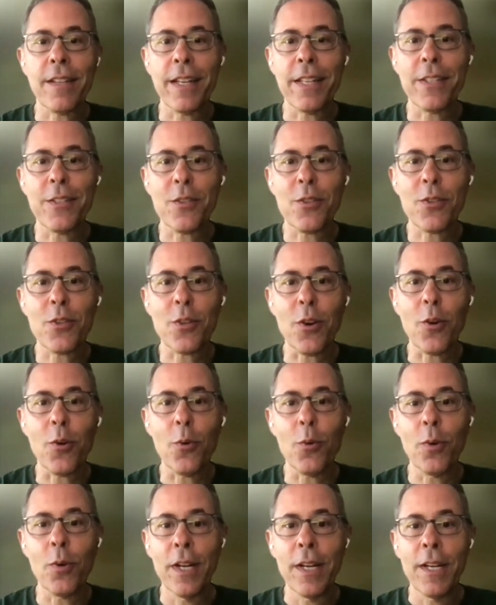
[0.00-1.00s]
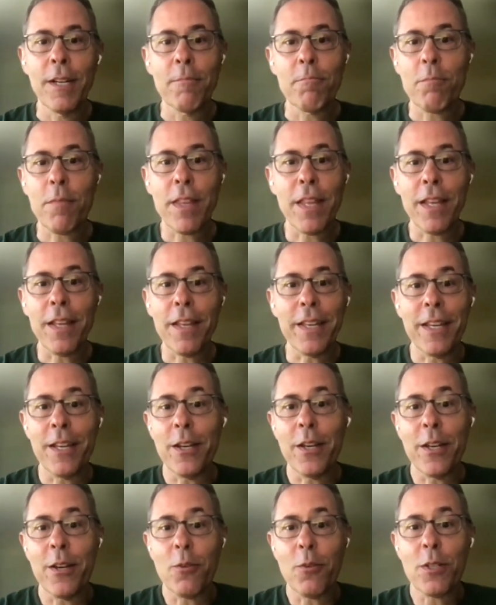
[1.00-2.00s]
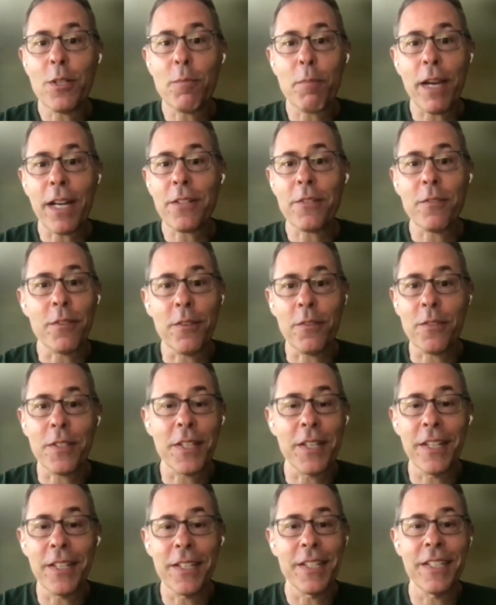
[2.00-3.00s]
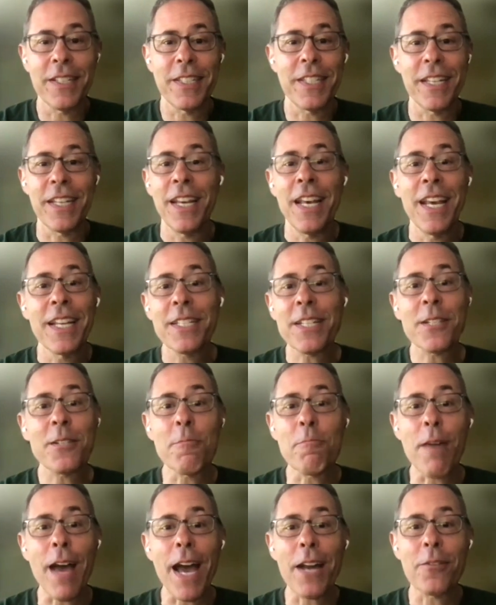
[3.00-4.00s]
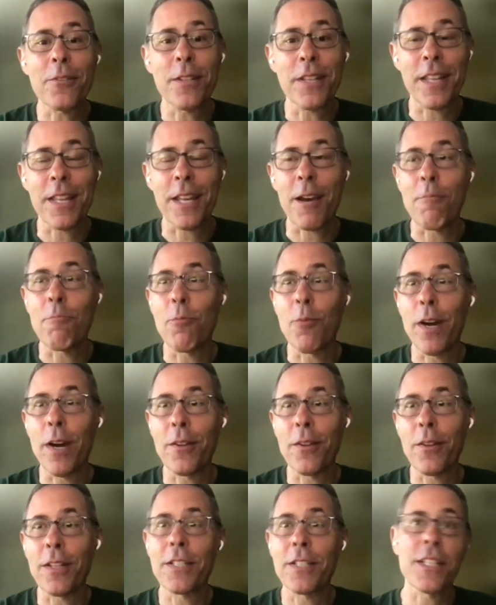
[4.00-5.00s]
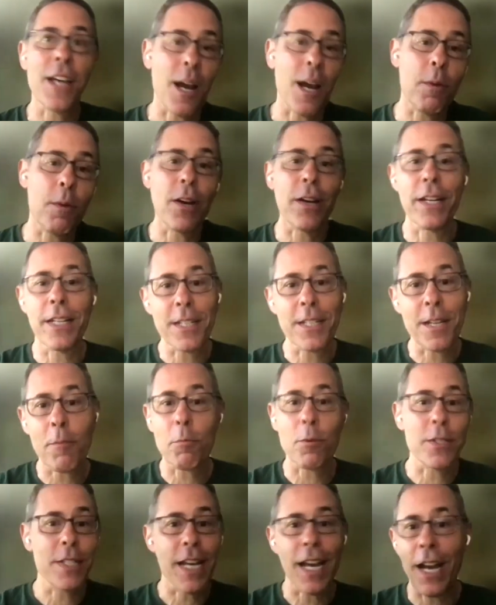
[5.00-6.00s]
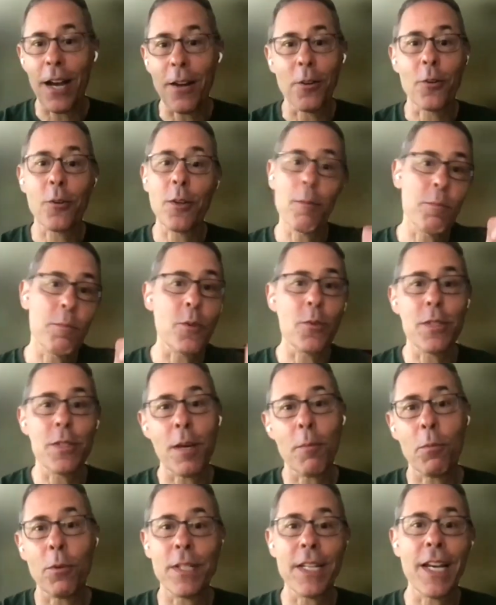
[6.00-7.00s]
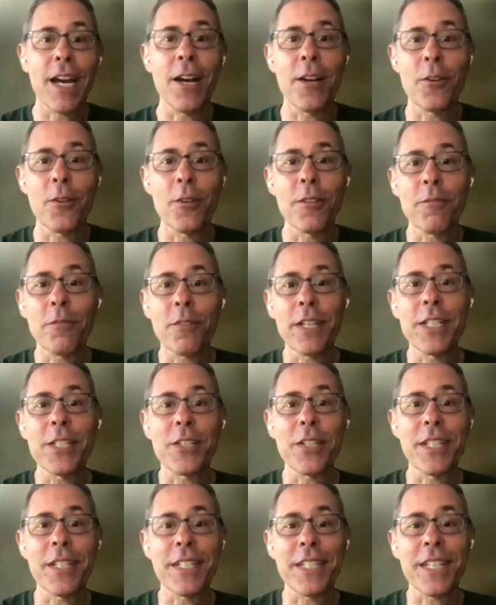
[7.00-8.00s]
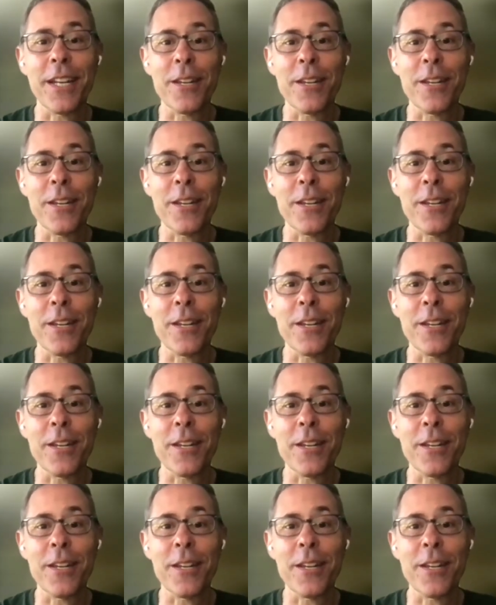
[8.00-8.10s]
And so irrespective of, it doesn't matter to them whether the stock market is up or down or crypto is up or down or inflation is